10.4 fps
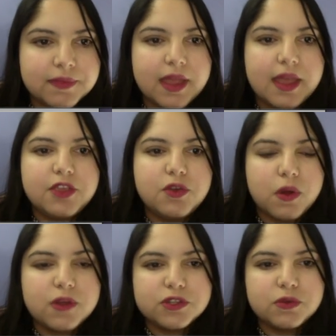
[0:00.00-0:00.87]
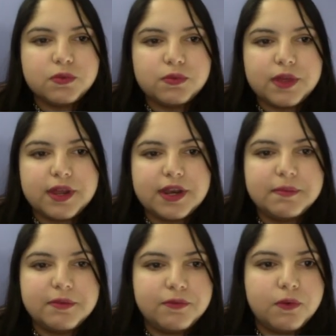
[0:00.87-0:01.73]
You also, and
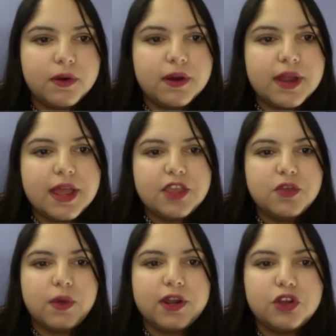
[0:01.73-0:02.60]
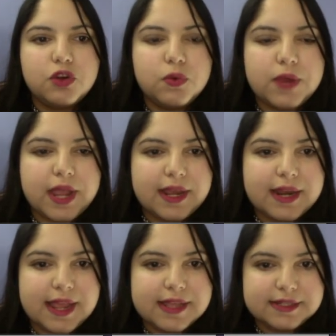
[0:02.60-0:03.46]
number 4, you want to create
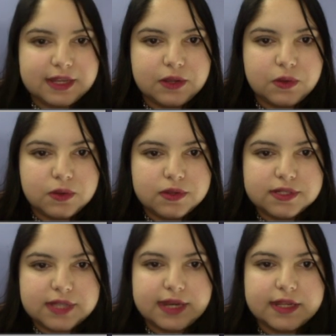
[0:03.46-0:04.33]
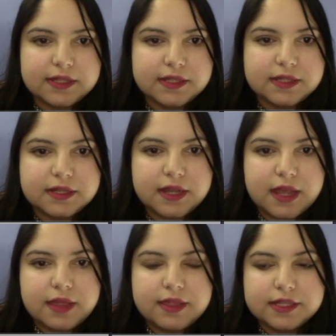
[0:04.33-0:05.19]
a single sentence.
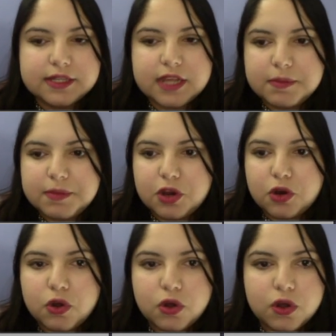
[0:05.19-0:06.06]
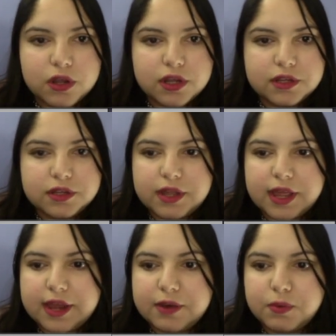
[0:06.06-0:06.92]
This is going to be your hook
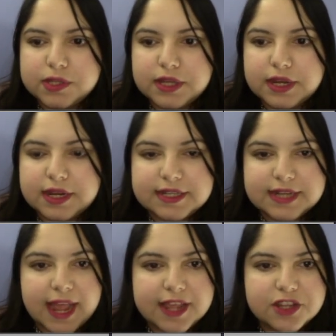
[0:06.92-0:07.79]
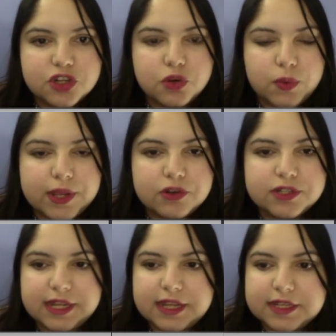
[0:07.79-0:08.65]
and what's going to entice your readers
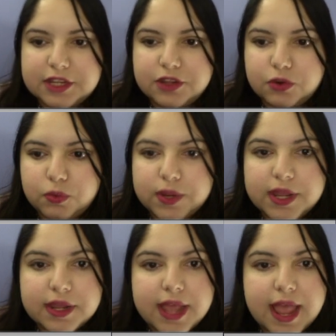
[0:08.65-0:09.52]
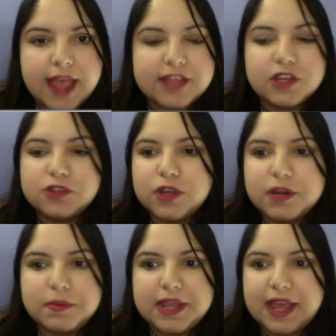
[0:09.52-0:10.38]
to continue to read. It's also going
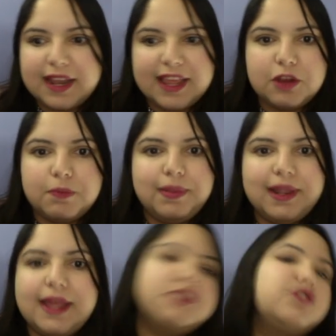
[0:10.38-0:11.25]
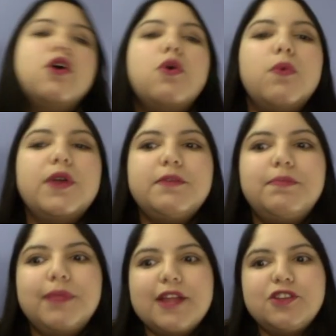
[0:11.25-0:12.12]
to be kind of like your pledge. What do you
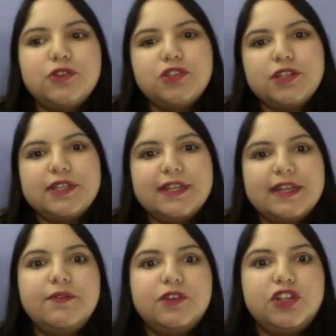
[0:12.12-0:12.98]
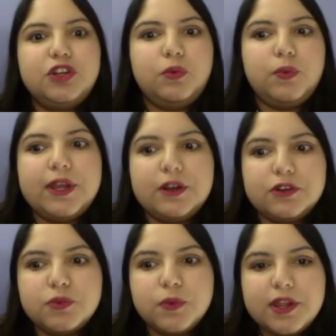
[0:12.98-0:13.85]
pledge to deliver to your
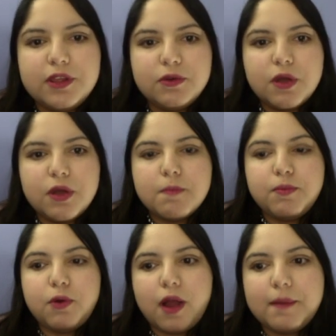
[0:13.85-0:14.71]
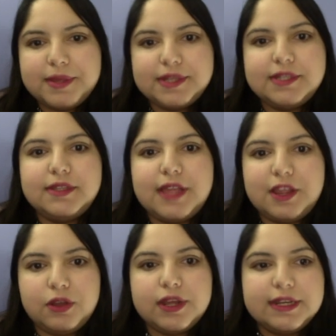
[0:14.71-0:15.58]
readers? What do you promise that
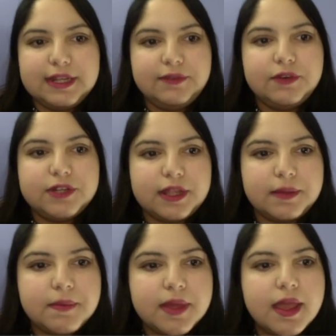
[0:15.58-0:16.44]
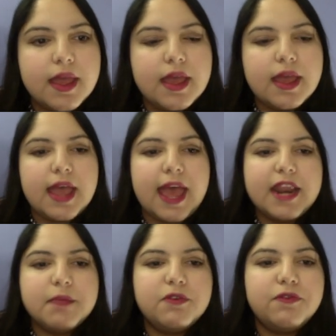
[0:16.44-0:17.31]
you're going to deliver to them? At
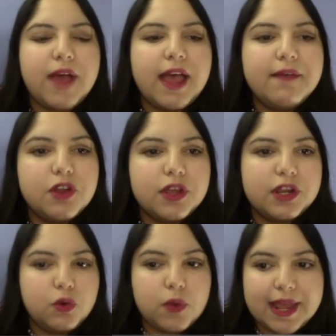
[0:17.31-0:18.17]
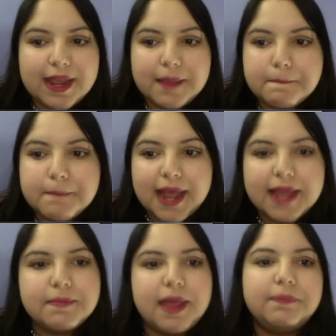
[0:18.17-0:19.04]
number 5, you're going to create a
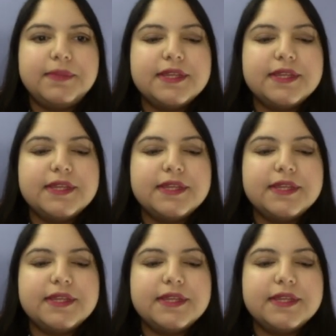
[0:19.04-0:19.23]
mind map.